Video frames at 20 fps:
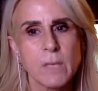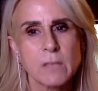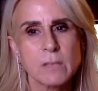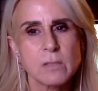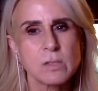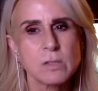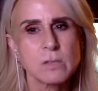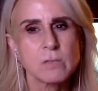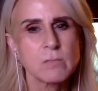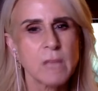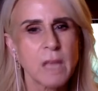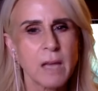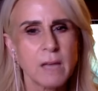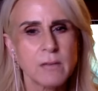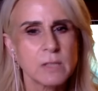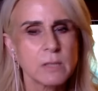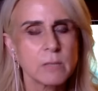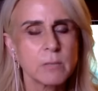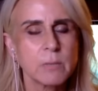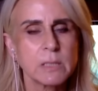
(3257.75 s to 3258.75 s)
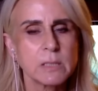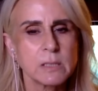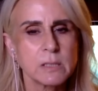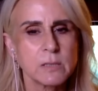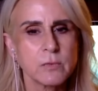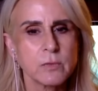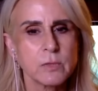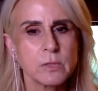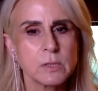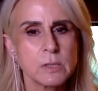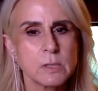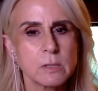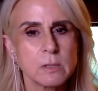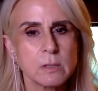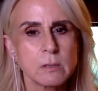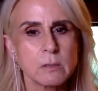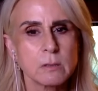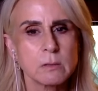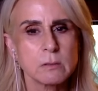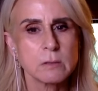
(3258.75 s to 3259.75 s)
just have something different
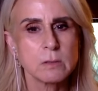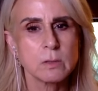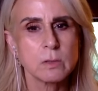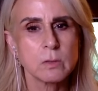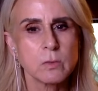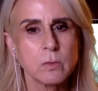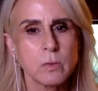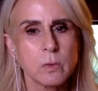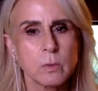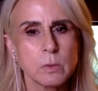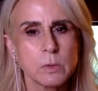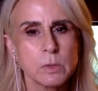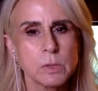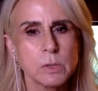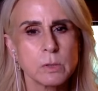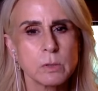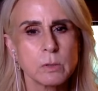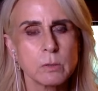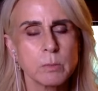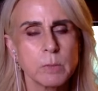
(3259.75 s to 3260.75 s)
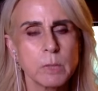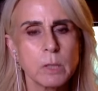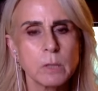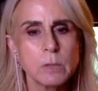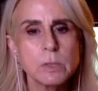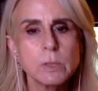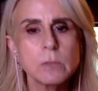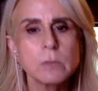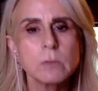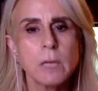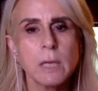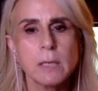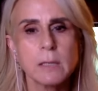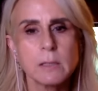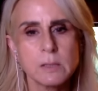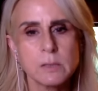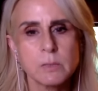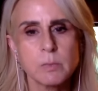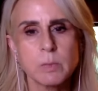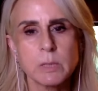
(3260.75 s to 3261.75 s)
to look forward to. But I'll do,
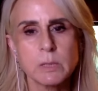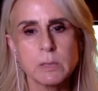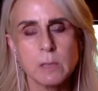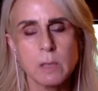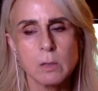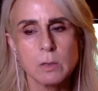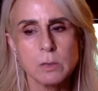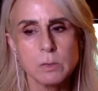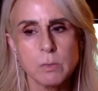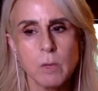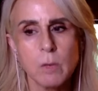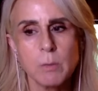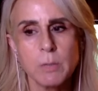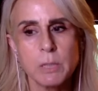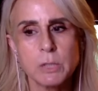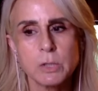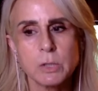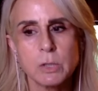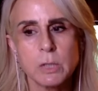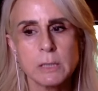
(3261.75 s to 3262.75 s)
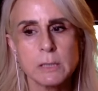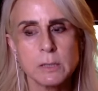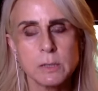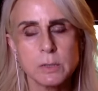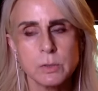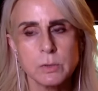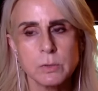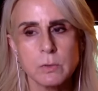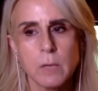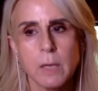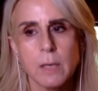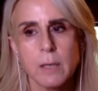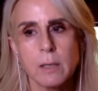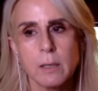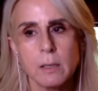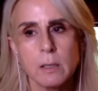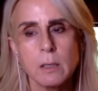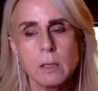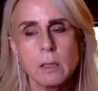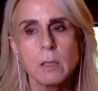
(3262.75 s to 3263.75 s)
like, splits. I'll make sure I do, like,
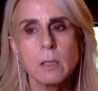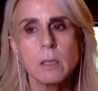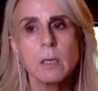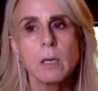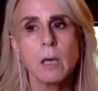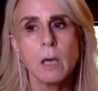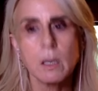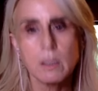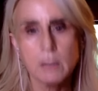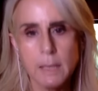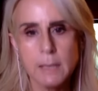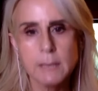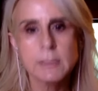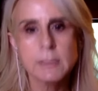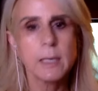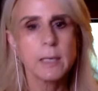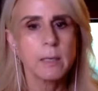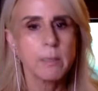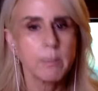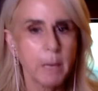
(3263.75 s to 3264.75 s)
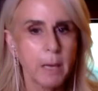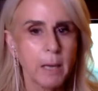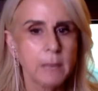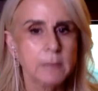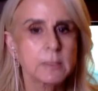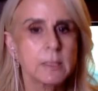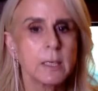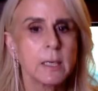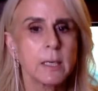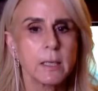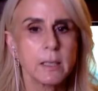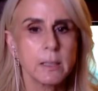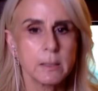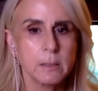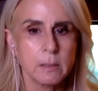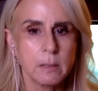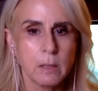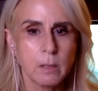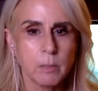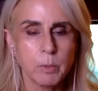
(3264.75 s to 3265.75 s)
a leg day, a back
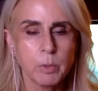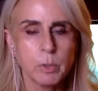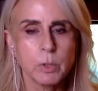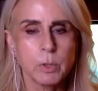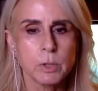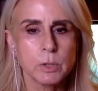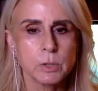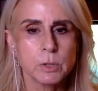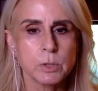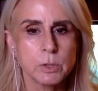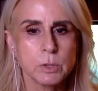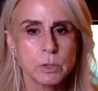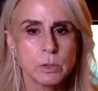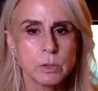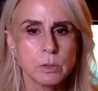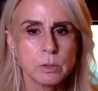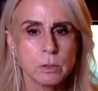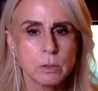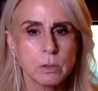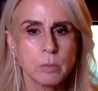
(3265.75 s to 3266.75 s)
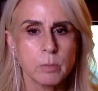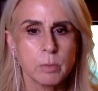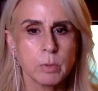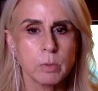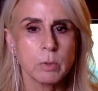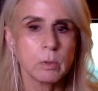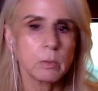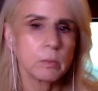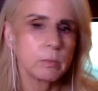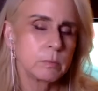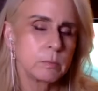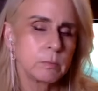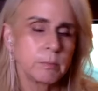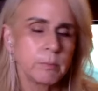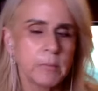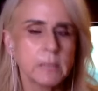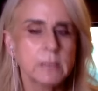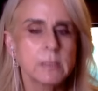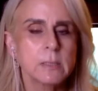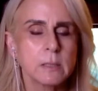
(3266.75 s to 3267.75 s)
day, a push, a pull.
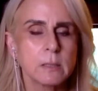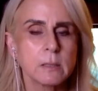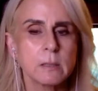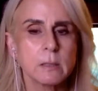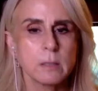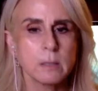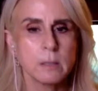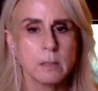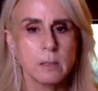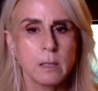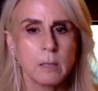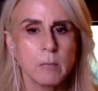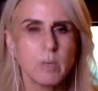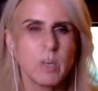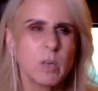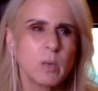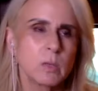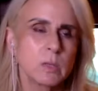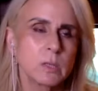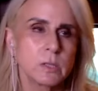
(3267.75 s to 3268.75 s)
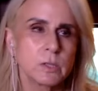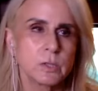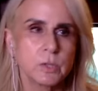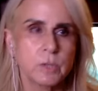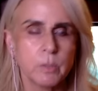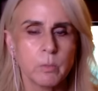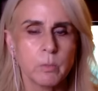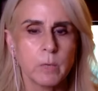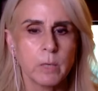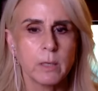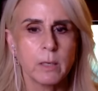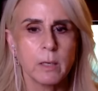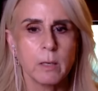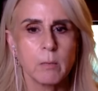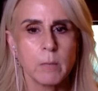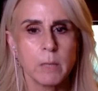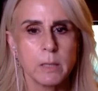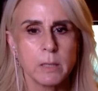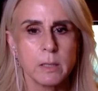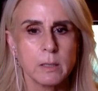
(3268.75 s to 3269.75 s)
Basically, I'm not going to the gym right now.
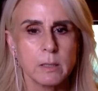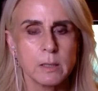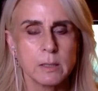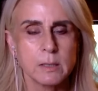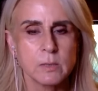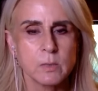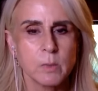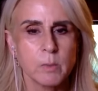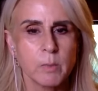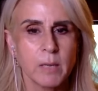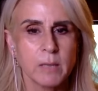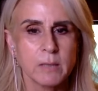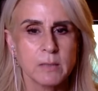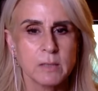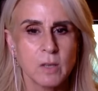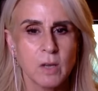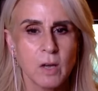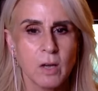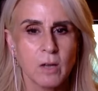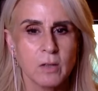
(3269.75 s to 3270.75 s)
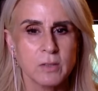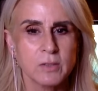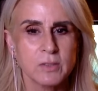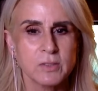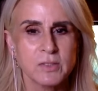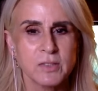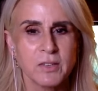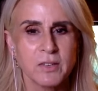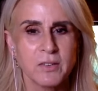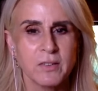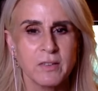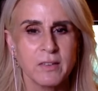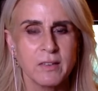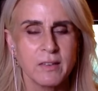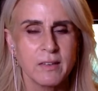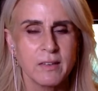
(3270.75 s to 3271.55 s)
My youngest went back to college, so